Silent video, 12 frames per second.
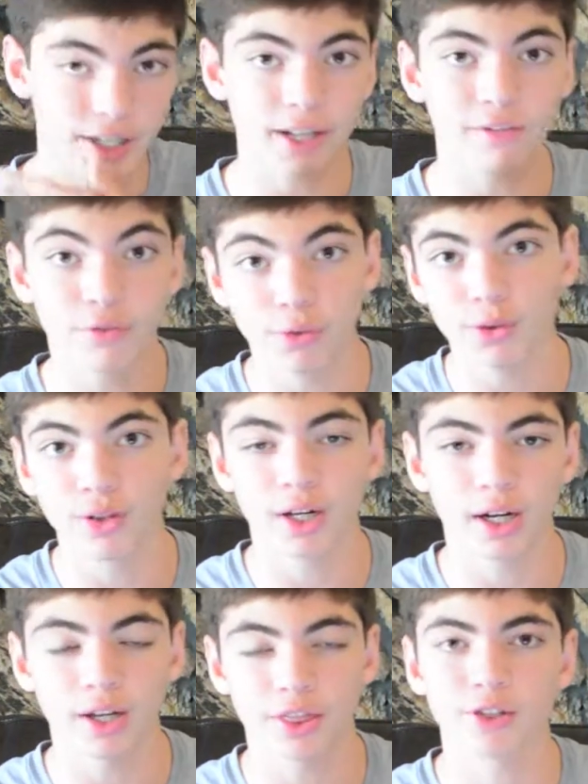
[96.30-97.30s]
going to get
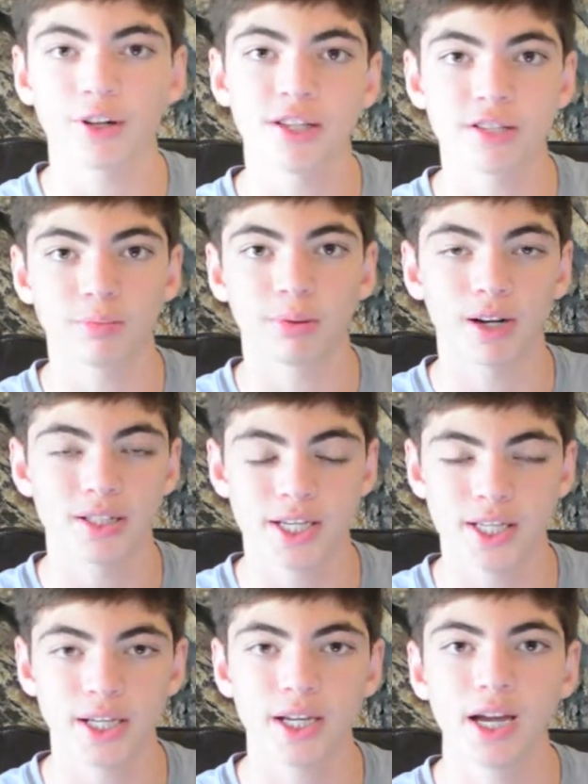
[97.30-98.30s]
4 threads of
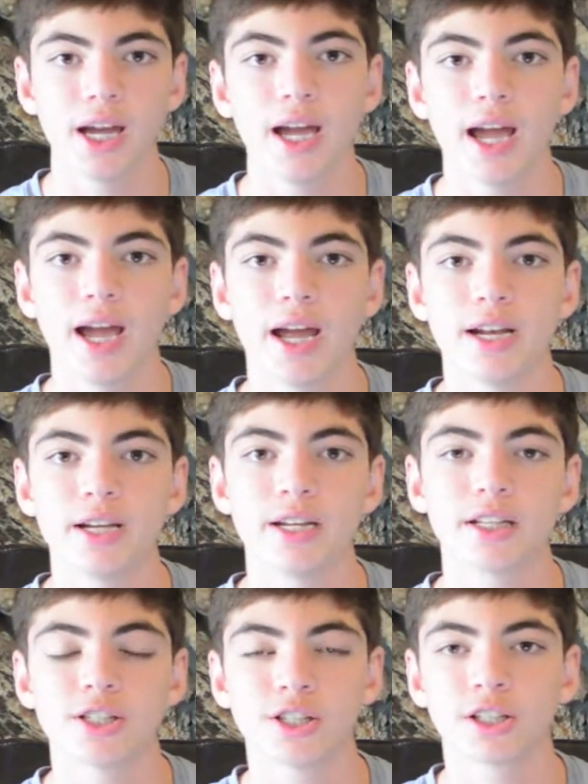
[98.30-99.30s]
processing, and
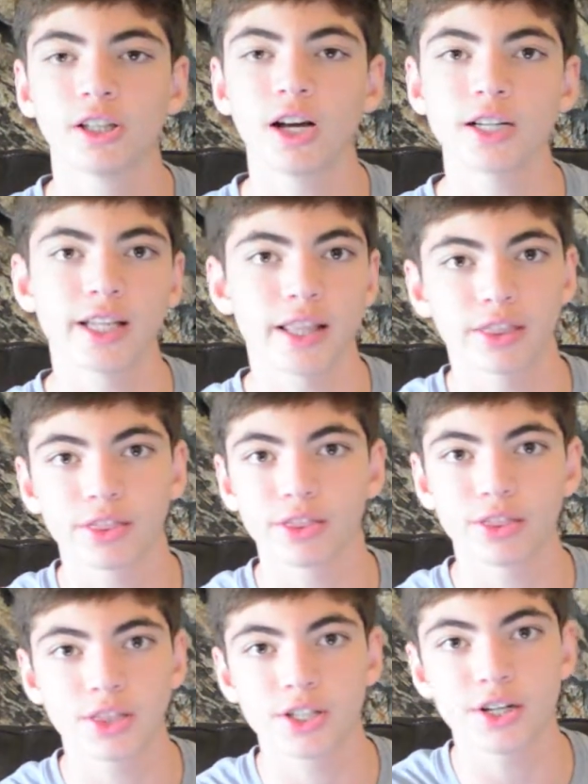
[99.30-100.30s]
it starts at
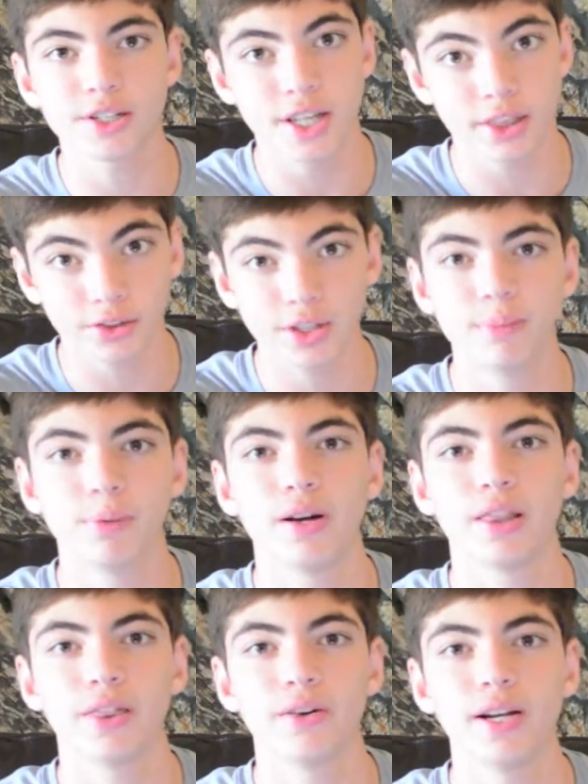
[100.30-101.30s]

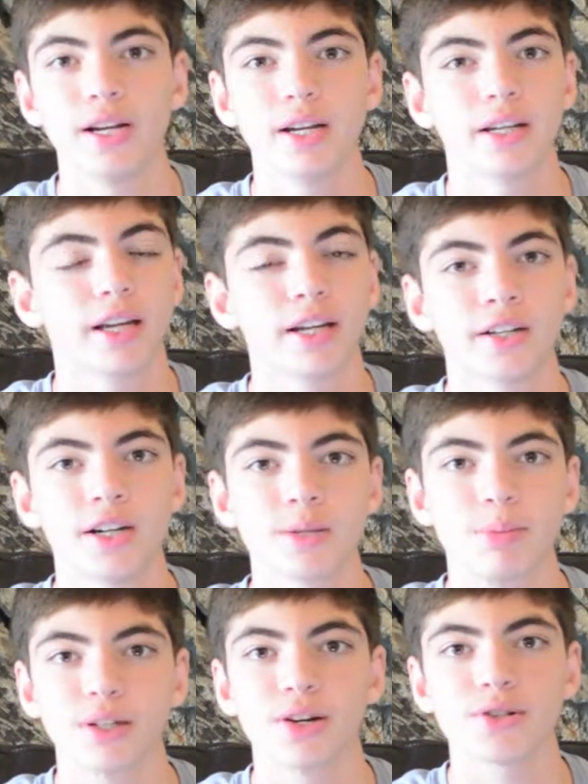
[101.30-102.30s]
3.3 gigahertz
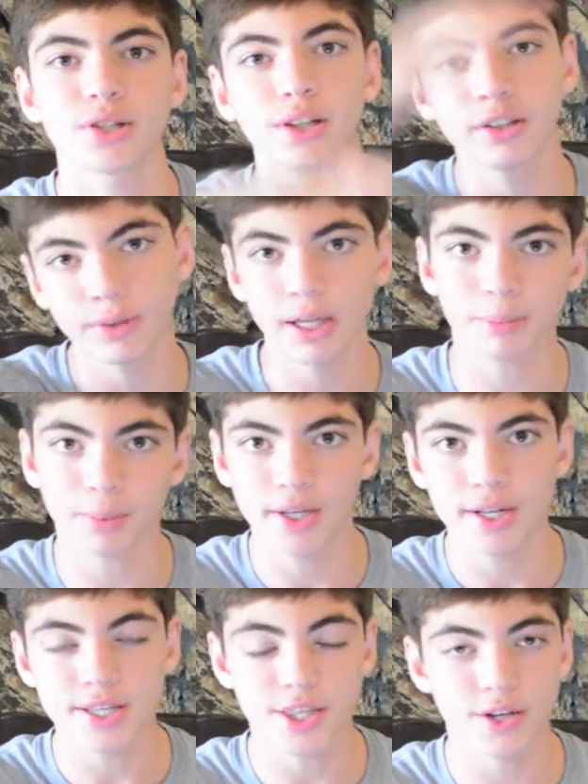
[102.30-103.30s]
but goes all the way up
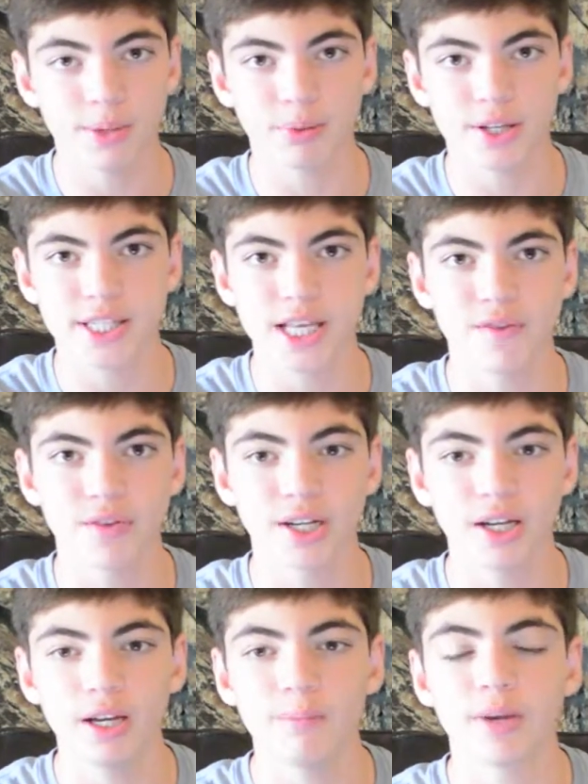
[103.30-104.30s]
to 3.7,
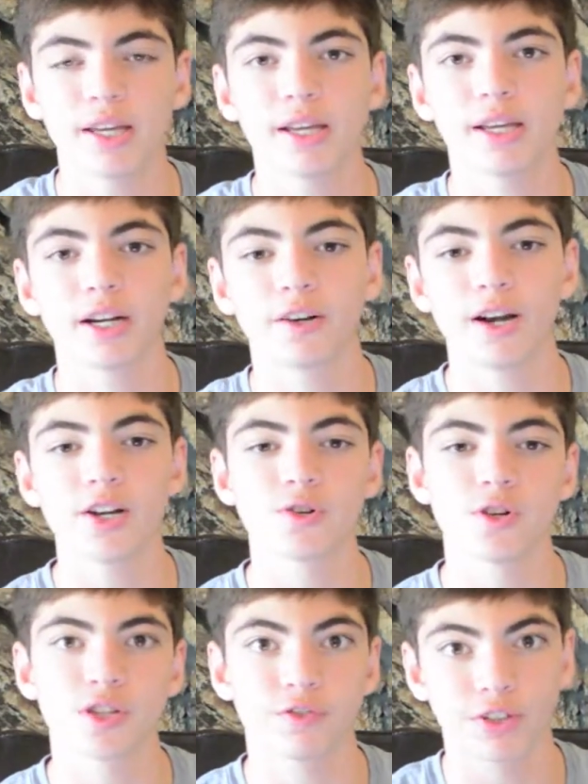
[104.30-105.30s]
making it a great
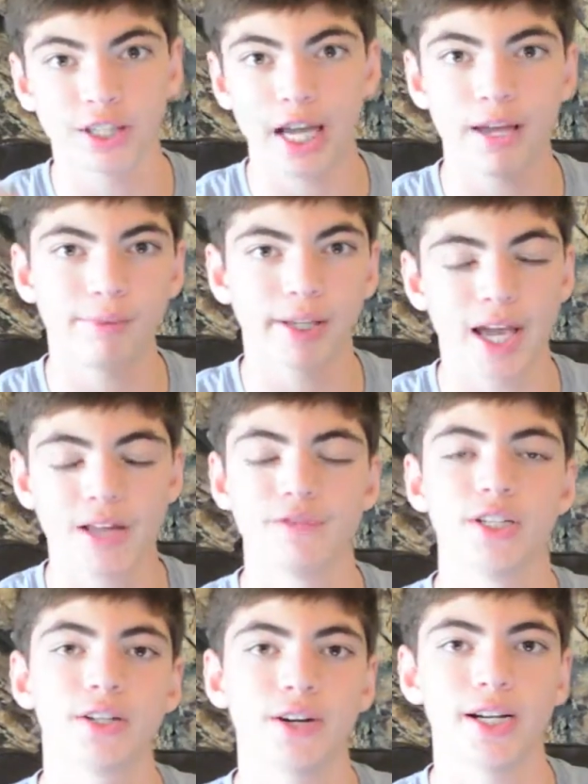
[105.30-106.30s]
choice for gaming and
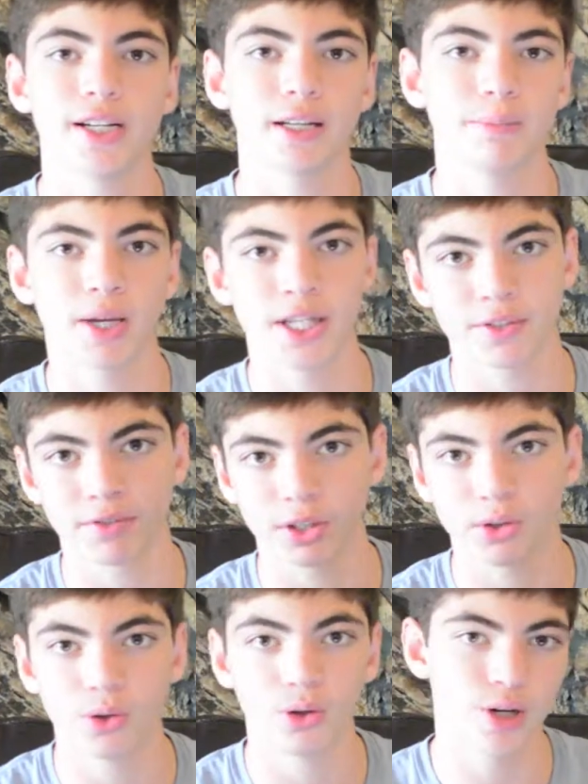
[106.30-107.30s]
video editing because of the
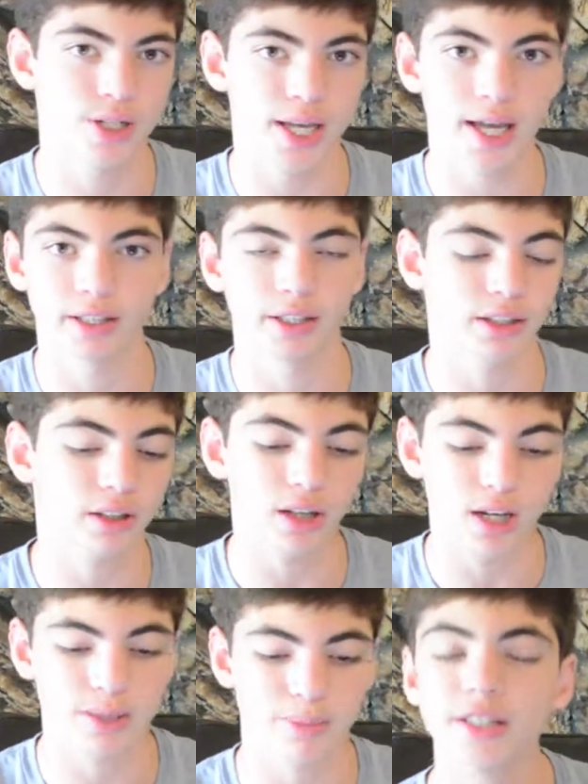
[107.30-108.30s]
cores and the
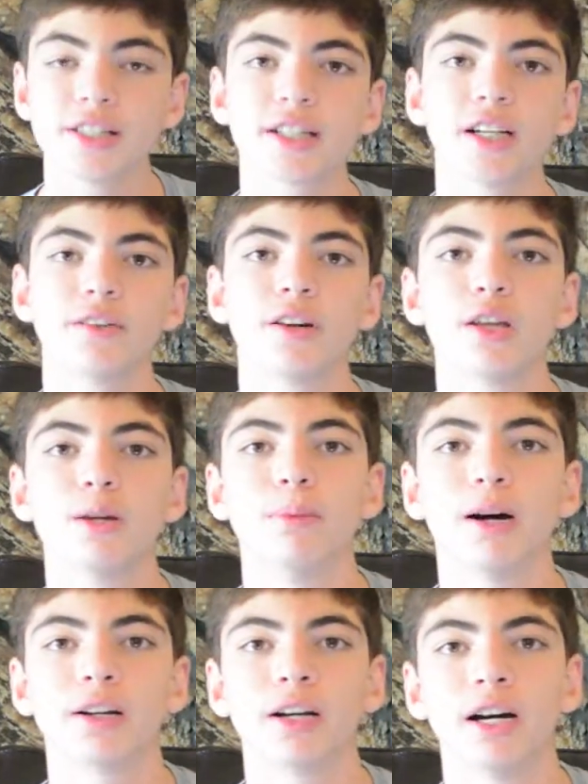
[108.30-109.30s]
clock speed. This is going to run you
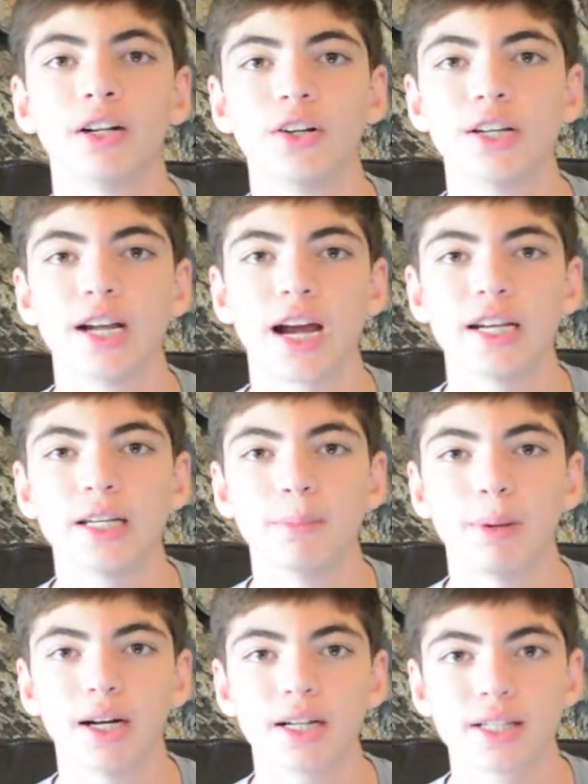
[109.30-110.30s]
about
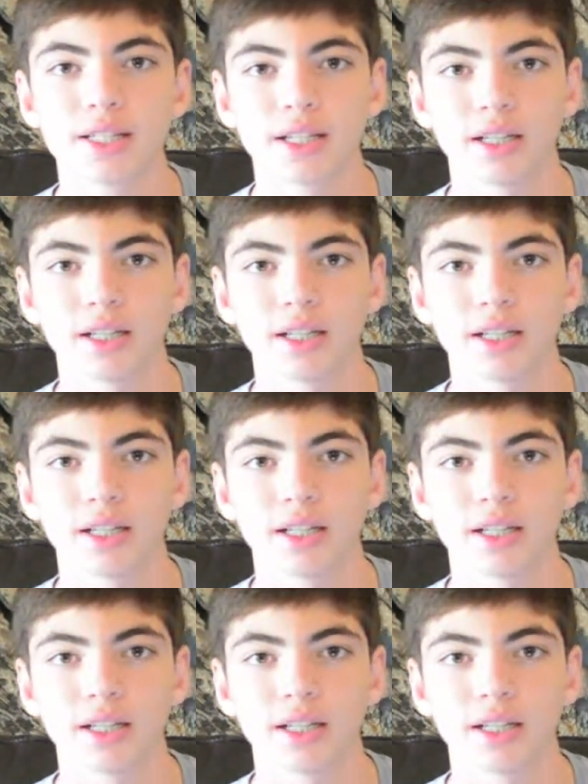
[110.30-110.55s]
$190.